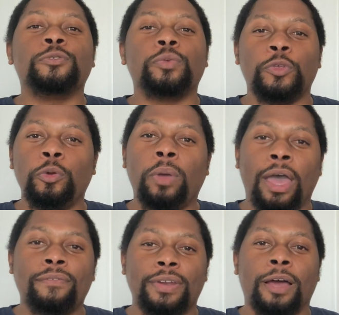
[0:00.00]
When you
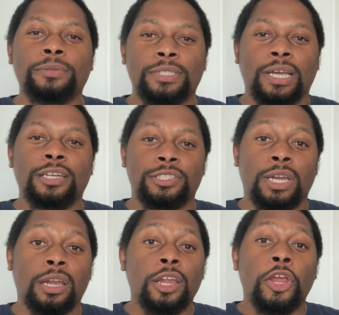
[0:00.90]
have an options
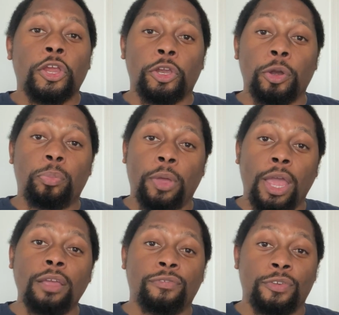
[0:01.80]
contract, you're
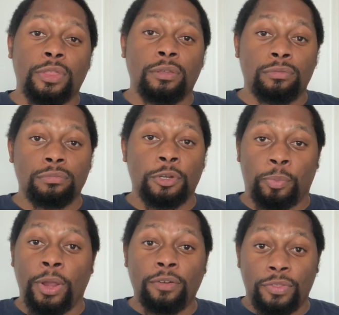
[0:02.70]
paying for
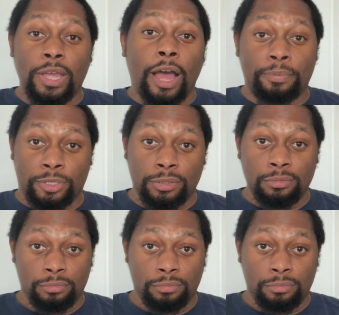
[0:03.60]
the option